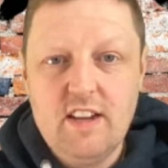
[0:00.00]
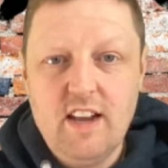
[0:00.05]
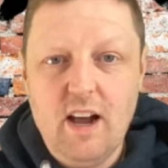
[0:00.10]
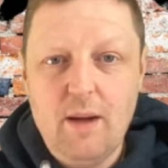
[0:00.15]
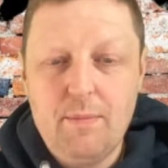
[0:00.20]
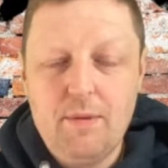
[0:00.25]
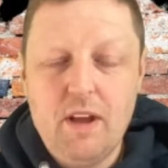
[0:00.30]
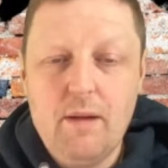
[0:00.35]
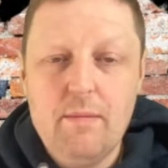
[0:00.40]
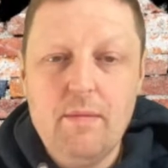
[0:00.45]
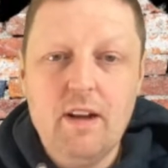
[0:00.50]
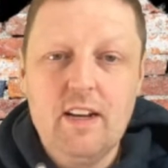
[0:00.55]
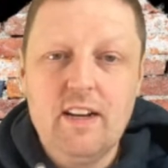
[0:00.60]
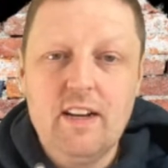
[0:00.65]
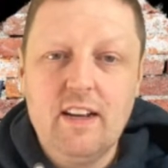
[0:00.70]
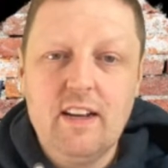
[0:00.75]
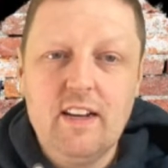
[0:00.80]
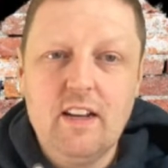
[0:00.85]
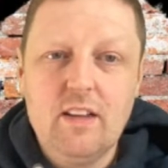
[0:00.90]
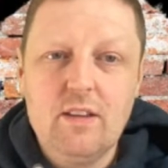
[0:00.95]
he happy at Man
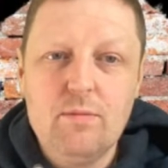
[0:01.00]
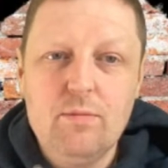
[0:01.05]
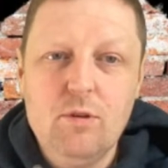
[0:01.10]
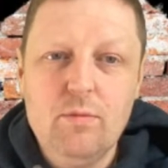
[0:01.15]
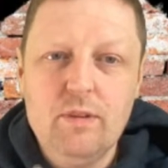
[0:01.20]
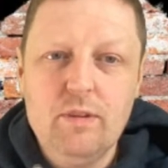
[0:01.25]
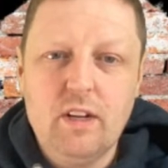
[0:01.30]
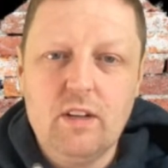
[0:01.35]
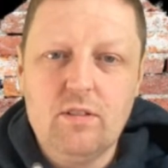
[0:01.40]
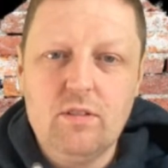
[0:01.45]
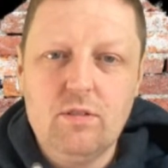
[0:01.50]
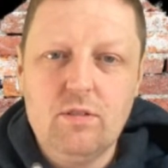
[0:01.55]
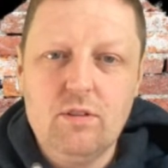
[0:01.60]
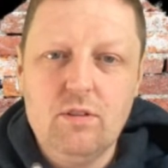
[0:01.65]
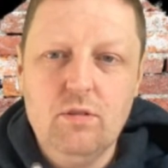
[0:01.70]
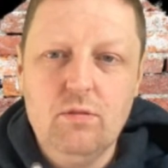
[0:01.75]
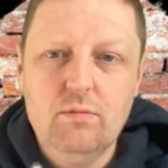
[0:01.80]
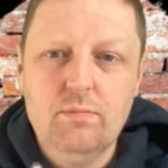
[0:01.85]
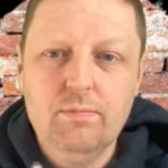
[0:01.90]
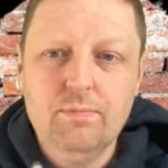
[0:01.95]
United at the moment? I don't
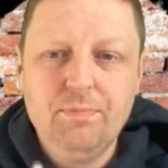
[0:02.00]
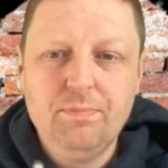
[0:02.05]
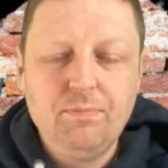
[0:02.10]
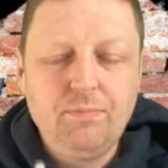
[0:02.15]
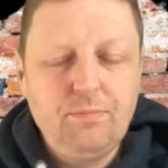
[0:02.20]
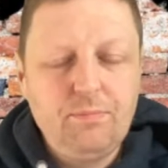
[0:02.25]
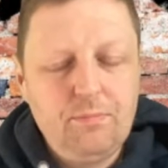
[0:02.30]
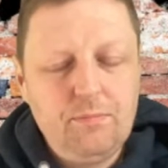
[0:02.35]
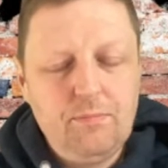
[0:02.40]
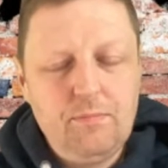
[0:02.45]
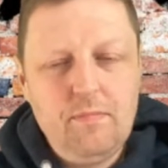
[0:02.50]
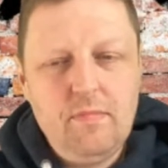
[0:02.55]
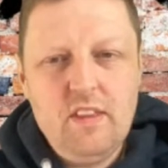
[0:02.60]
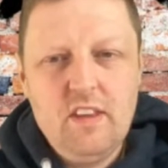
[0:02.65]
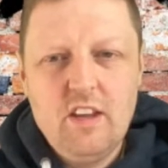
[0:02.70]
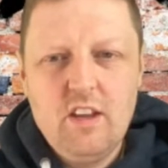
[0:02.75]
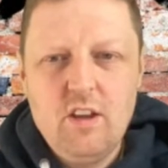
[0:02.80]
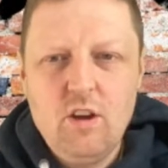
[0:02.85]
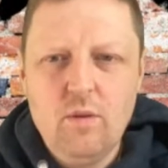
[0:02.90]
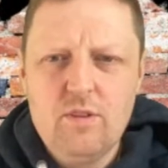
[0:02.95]
know.
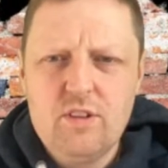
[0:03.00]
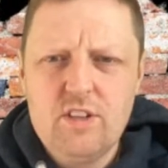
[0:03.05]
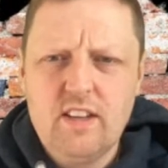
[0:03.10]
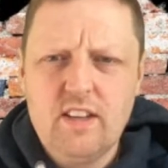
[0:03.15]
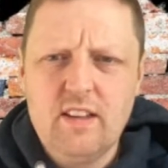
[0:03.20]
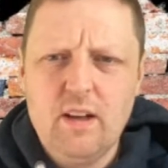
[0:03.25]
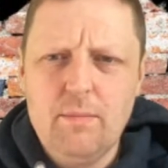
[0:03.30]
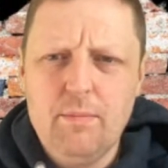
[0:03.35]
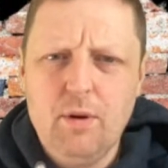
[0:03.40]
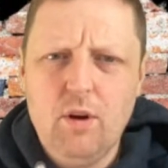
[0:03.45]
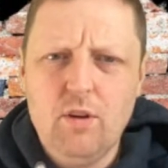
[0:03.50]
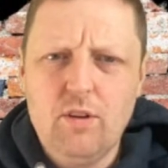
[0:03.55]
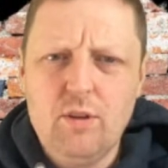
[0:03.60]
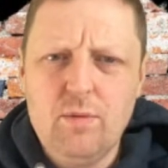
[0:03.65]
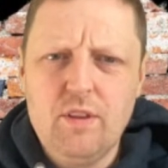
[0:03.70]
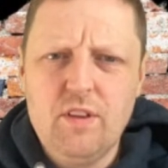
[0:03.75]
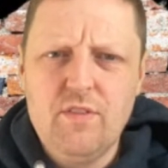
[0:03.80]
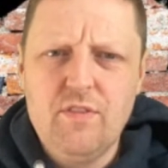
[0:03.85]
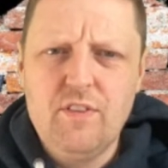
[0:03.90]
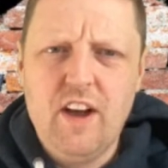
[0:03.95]
He obviously had that Barney
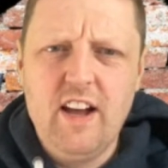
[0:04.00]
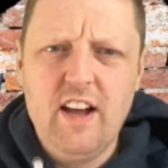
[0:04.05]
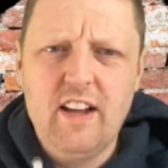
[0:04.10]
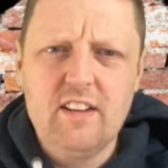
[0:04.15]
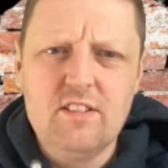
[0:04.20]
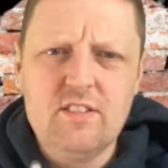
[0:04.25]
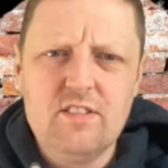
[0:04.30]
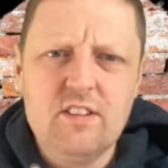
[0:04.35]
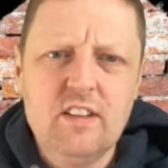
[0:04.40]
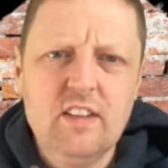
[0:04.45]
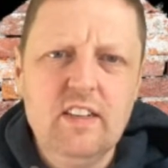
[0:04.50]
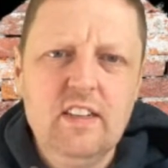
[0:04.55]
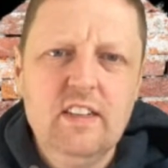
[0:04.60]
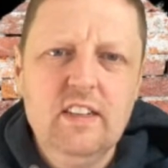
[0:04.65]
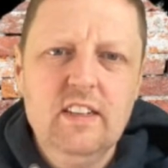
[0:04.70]
with the fans.